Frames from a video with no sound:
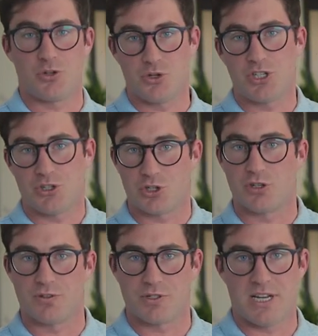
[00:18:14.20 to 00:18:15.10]
using your
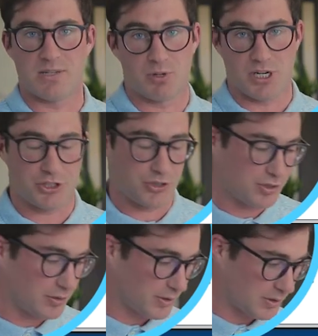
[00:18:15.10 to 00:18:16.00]
servers as production
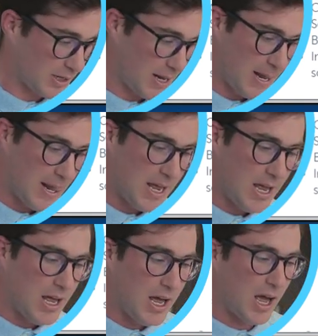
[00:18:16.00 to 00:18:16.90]
servers.
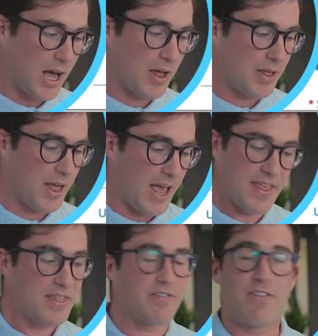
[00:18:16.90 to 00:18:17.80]
And
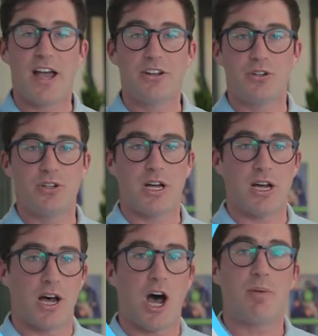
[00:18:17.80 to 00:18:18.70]
then the final
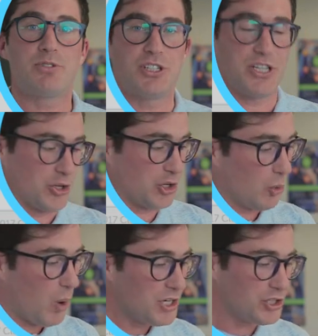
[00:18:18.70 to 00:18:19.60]
option that you're going to
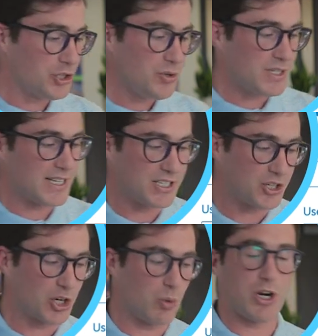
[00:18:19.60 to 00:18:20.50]
want to choose is
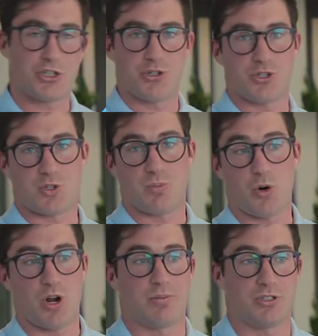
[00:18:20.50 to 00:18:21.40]
you're going to want to choose your
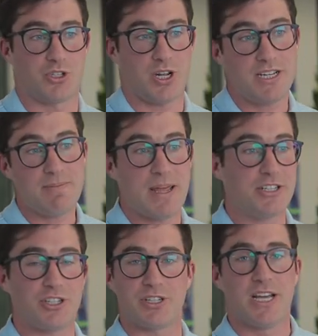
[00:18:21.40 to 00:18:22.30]
support option. So I did
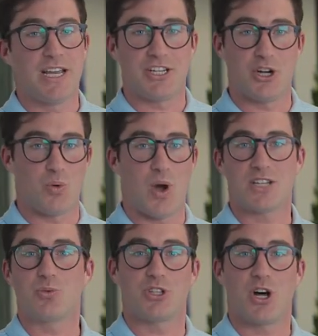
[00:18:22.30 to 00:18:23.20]
mention, you know,
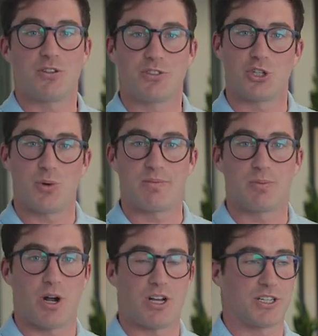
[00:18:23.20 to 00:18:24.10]
as with all of SherWeb's
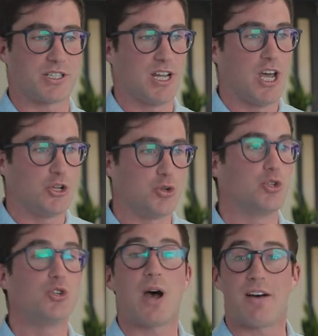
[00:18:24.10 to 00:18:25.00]
products, you
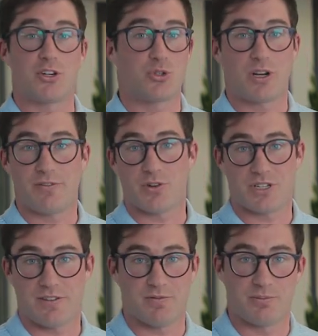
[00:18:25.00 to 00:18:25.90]
do have our
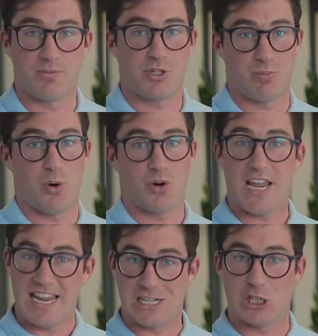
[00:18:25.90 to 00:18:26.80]
24/7 support
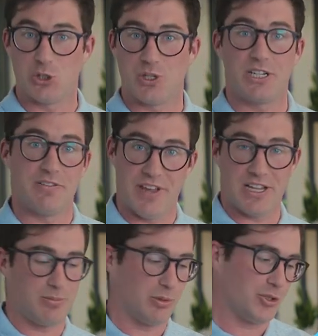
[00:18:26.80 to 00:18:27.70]
included,
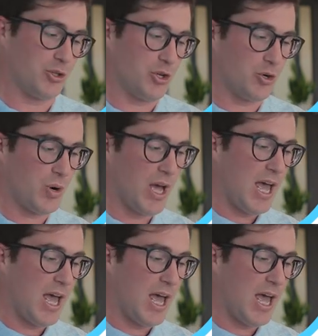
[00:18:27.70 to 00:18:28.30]
available to you.